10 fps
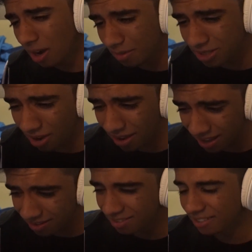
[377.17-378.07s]
I'm
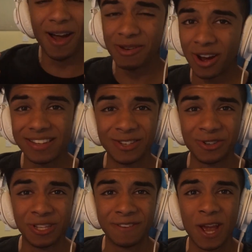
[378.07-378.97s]
dying. I hope you guys
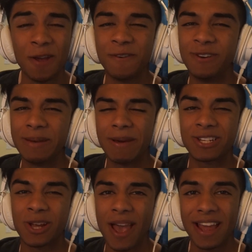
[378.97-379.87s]
enjoyed this video. If you did,
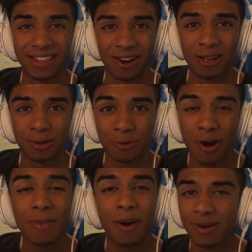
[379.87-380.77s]
make sure to go ahead and hit the like,
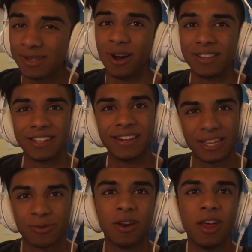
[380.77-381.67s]
subscribe. I will see you guys in the
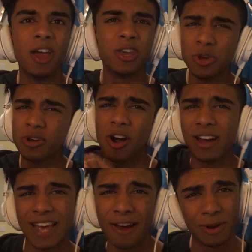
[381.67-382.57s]
next one. You
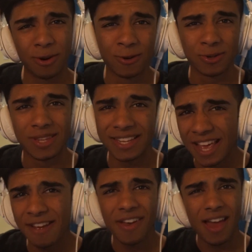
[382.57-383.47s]
guys have been awesome. Stay
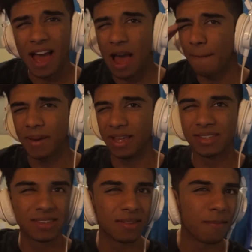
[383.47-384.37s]
safe and
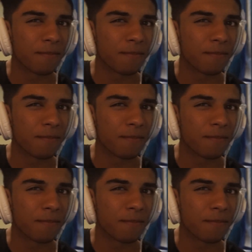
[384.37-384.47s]
peace.